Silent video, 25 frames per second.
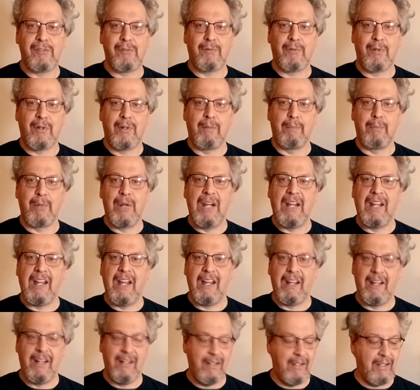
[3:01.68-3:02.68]
for
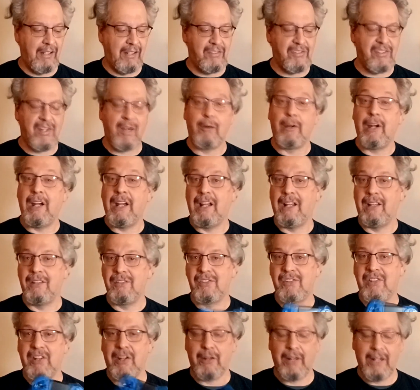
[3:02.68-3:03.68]
braking, accelerating, and
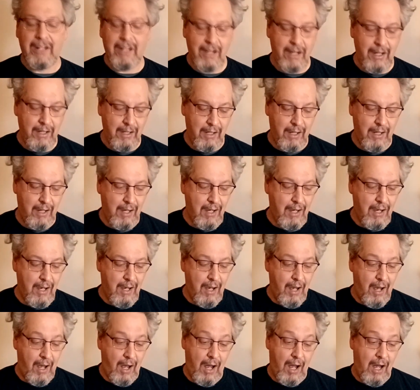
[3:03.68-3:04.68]
steering.
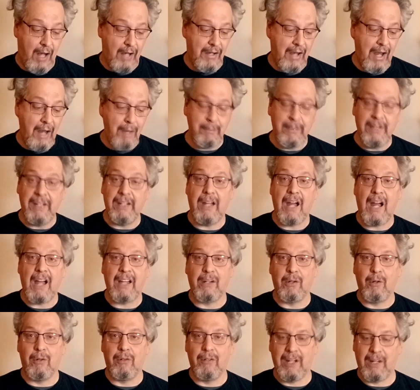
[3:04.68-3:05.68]
Not me. I
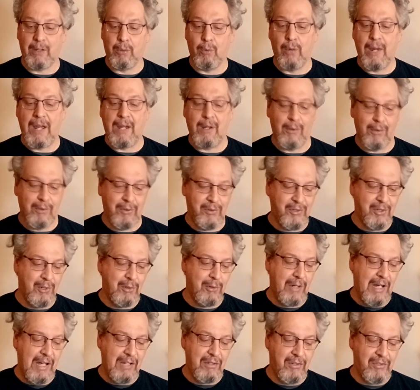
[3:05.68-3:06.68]
go like way old
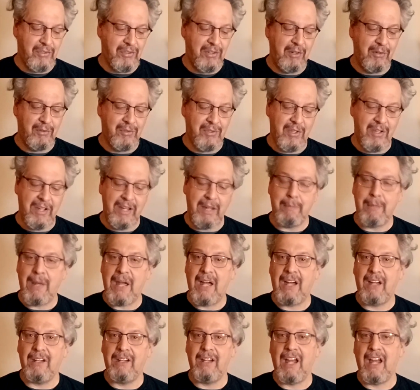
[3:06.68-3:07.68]
school. I just use the
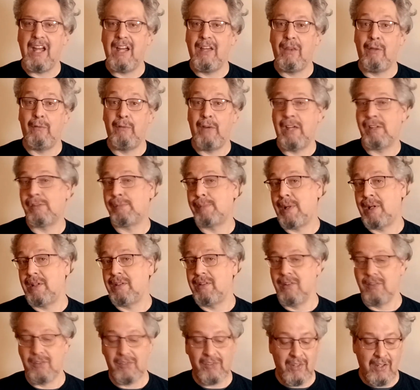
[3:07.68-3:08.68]
D-pad and the face
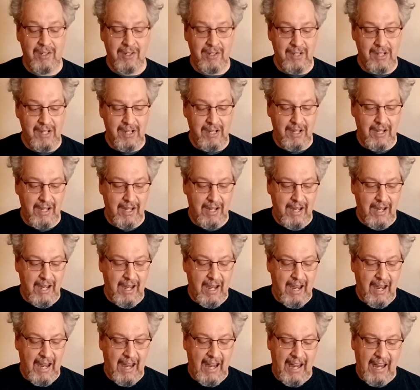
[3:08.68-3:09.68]
buttons.
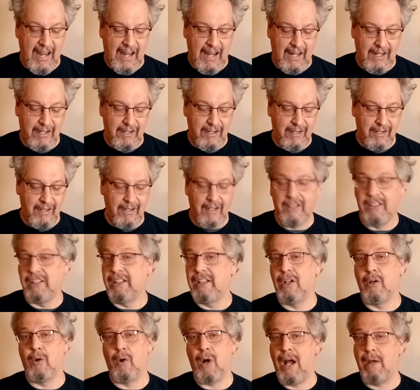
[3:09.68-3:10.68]
And,
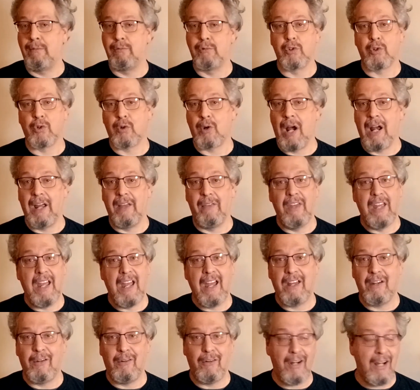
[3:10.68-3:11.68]
you know, I've tried the
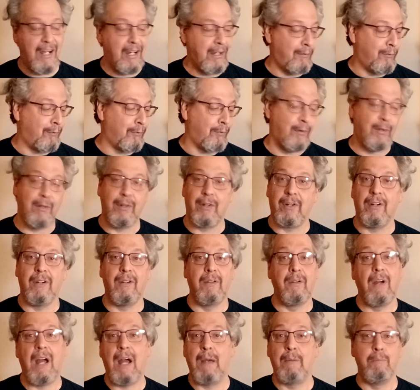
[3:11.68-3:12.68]
analog for
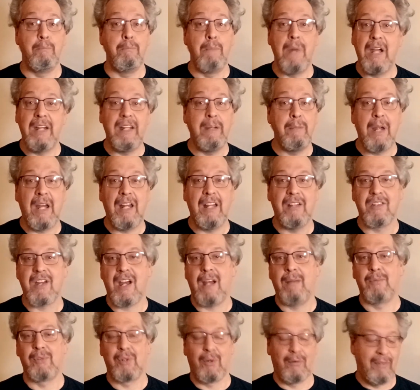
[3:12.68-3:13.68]
many
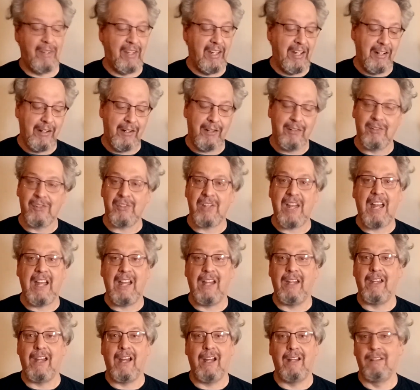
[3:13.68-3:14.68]
times over the years,
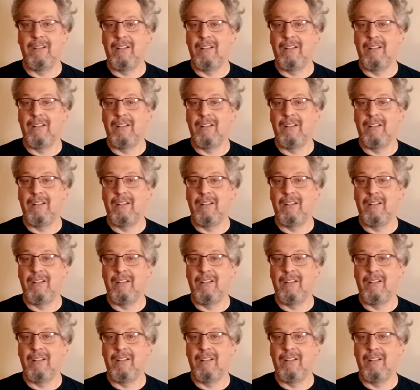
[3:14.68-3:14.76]
and